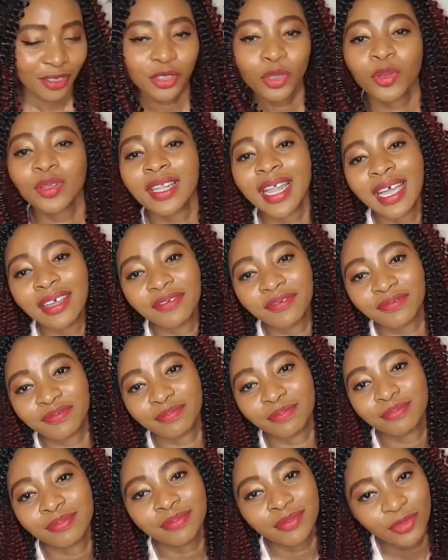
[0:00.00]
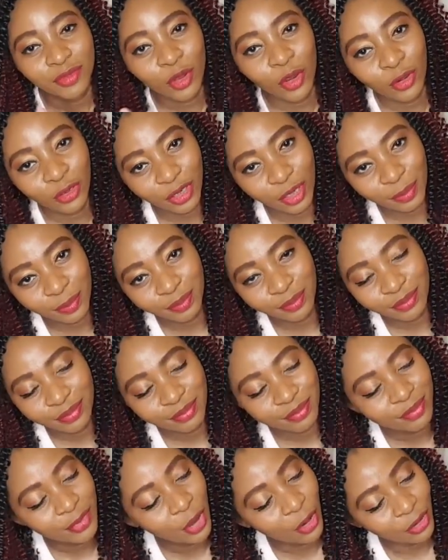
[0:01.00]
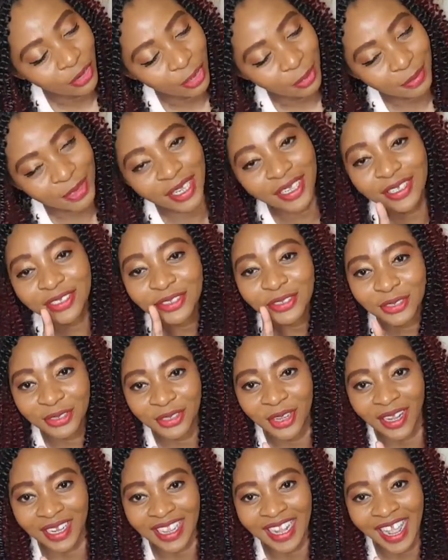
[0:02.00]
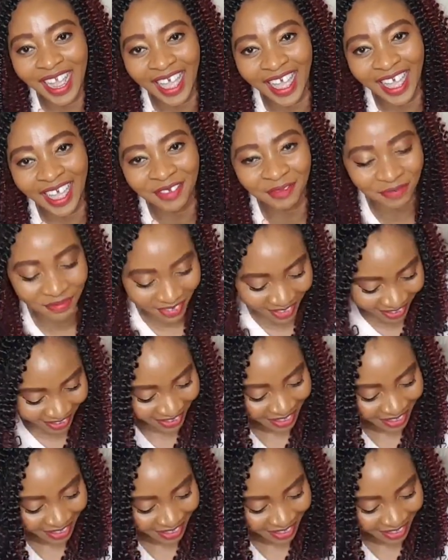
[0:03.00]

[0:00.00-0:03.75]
Don't laugh. Hold up. Hold up. Do not laugh.